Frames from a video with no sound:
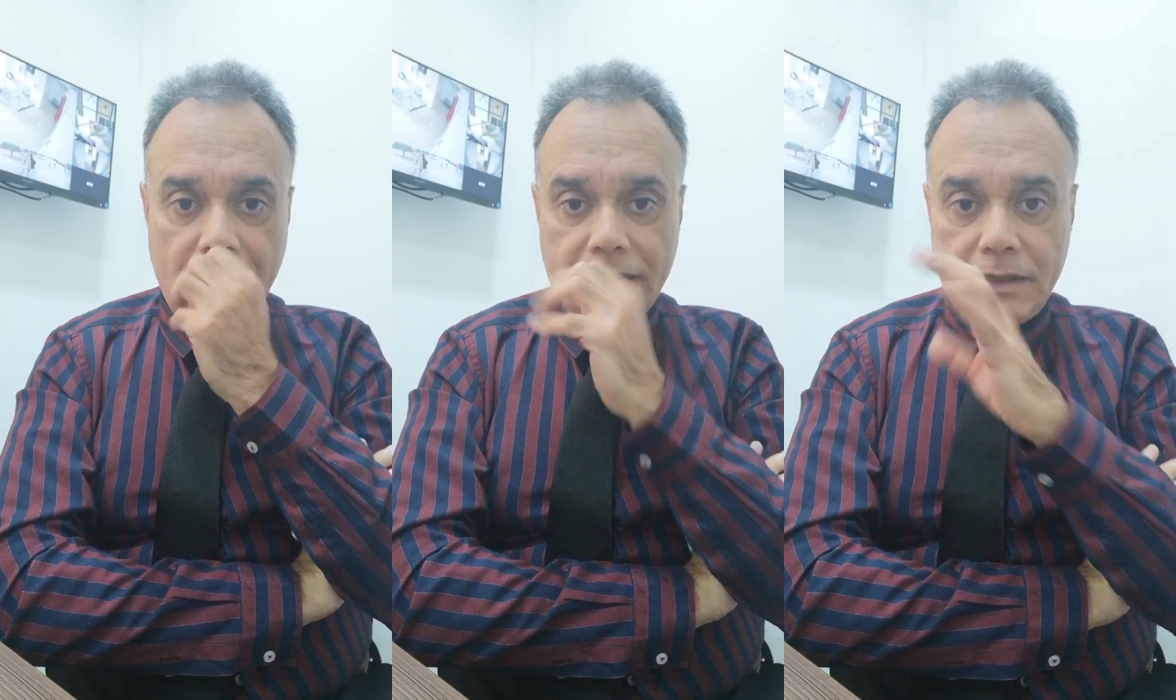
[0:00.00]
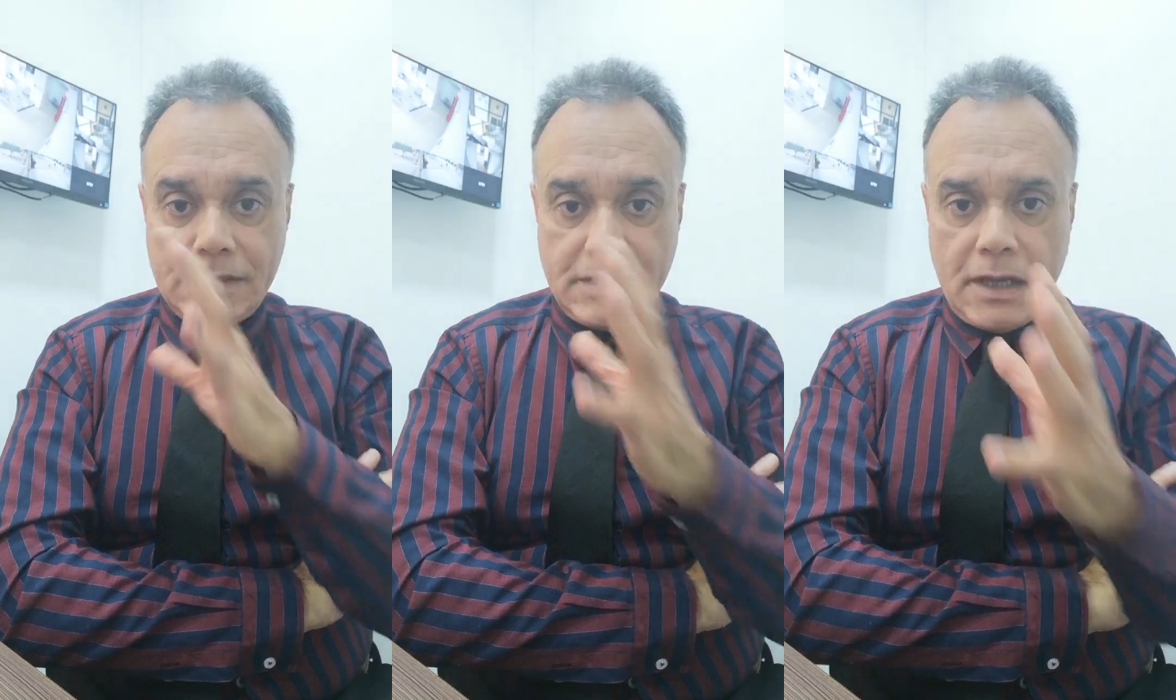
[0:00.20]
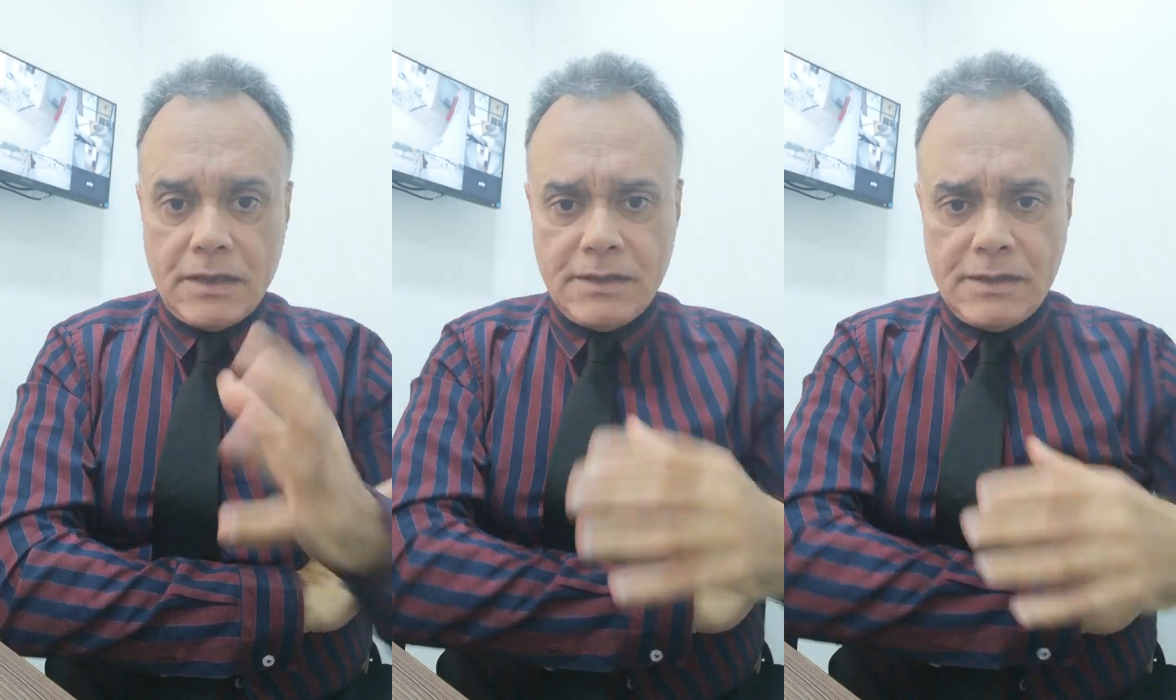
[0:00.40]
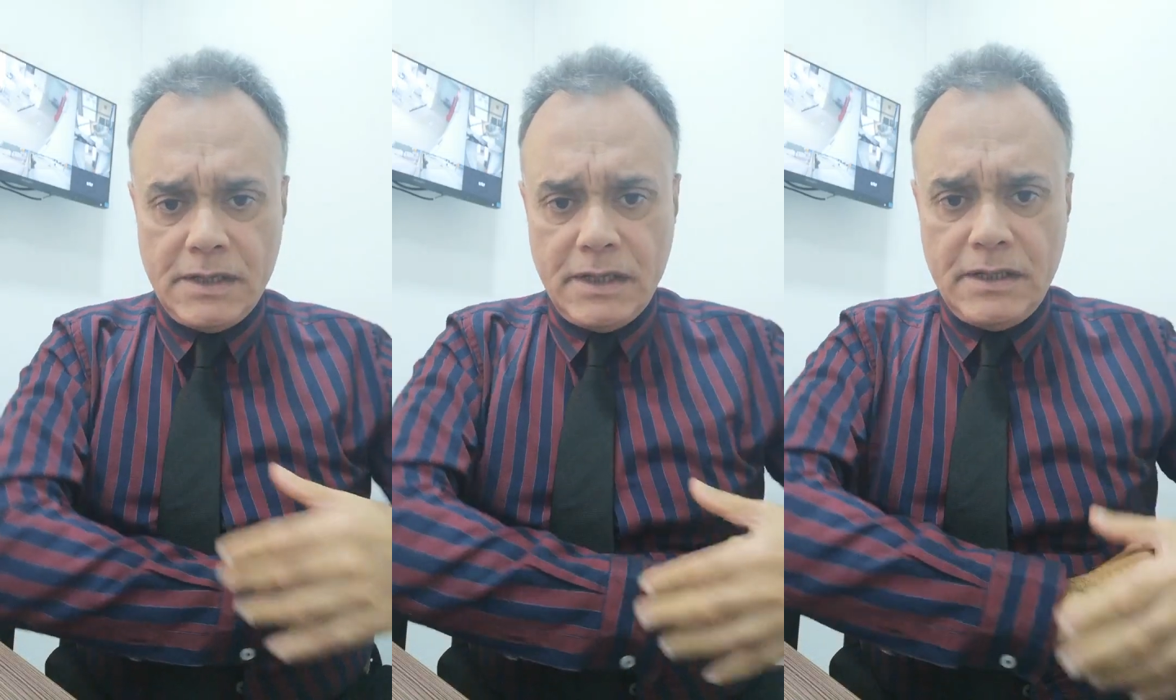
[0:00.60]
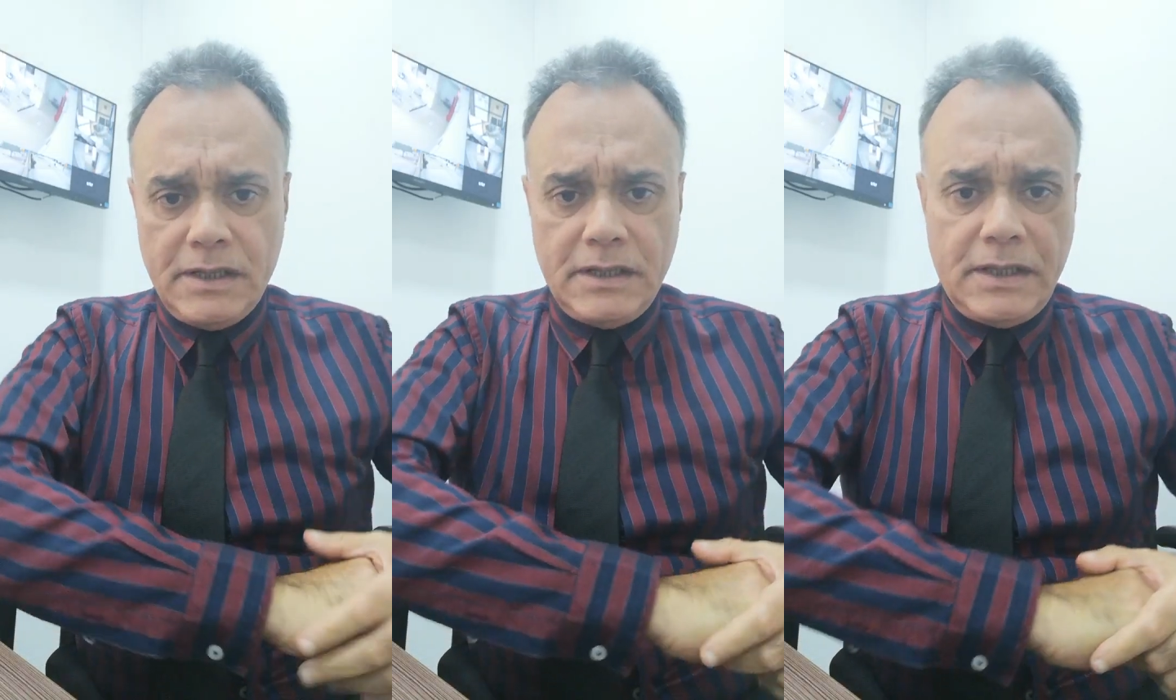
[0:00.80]
I discussed
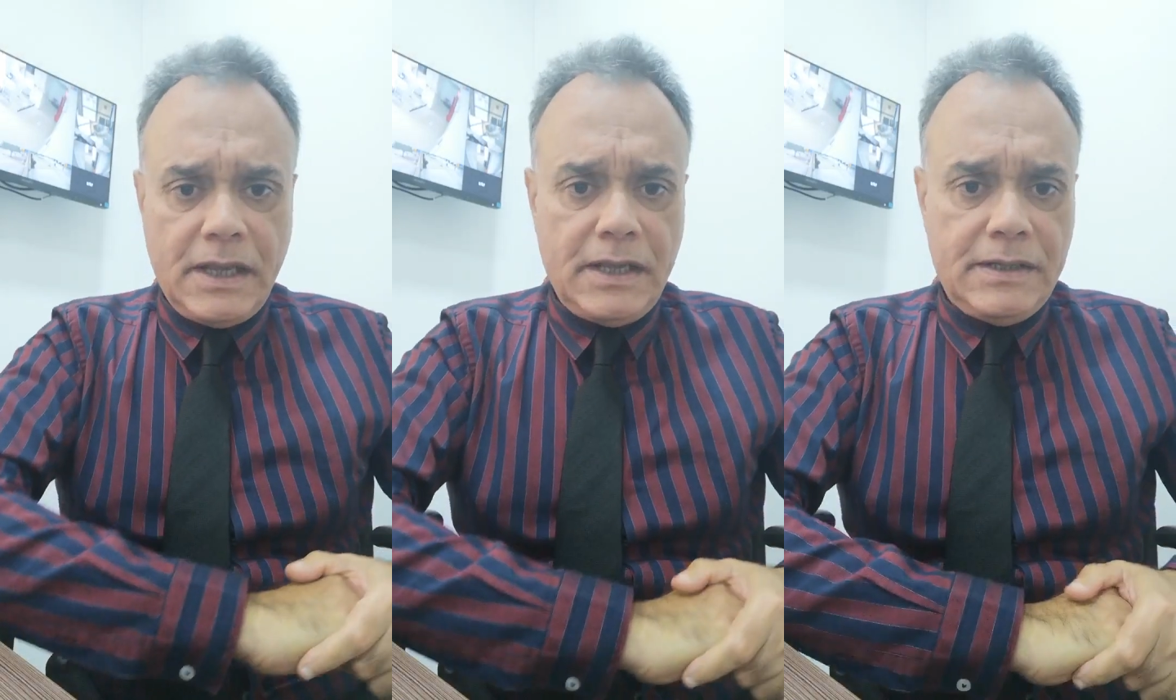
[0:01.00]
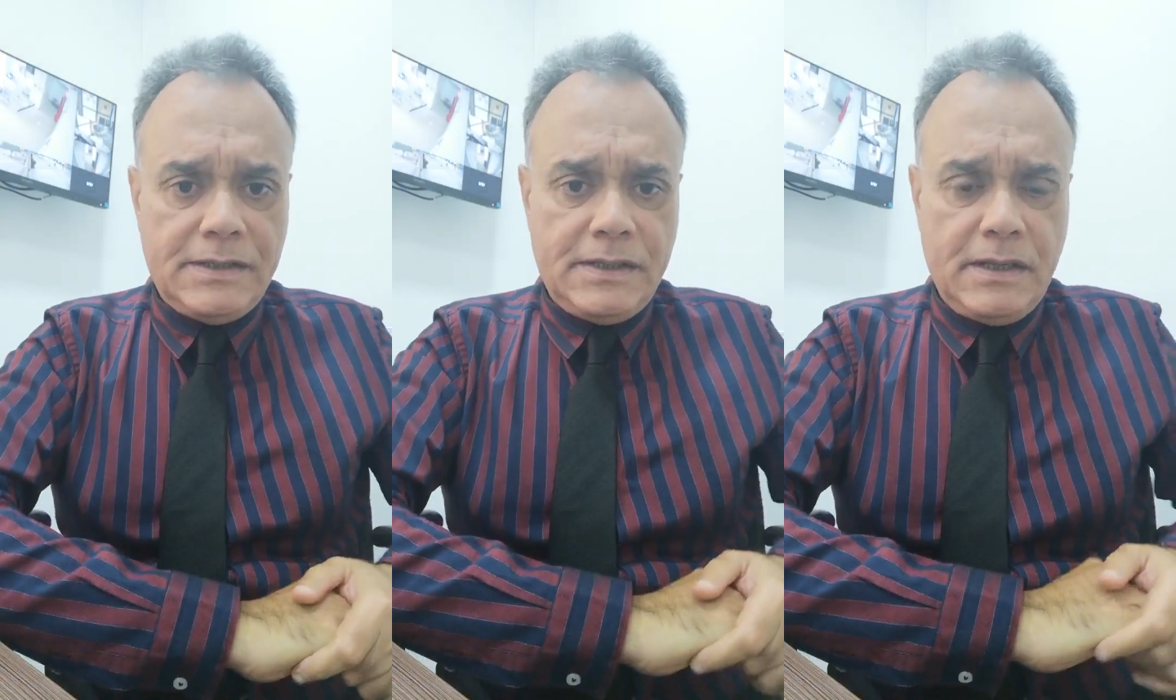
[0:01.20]
in details